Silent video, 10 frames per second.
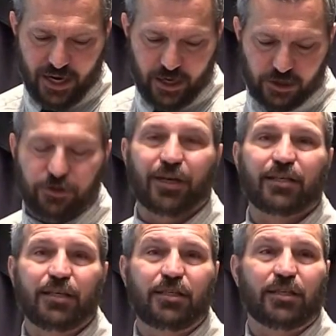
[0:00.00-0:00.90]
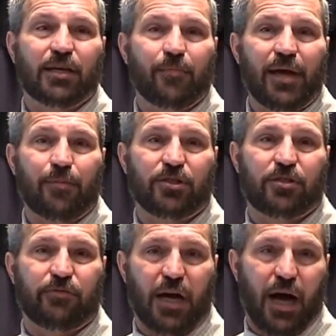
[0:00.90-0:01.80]
adhere strictly to the commandments
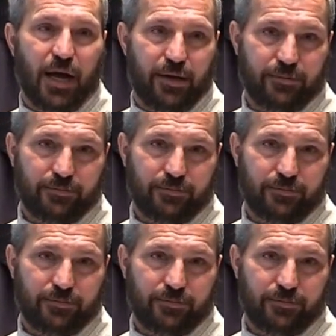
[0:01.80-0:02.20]
of God.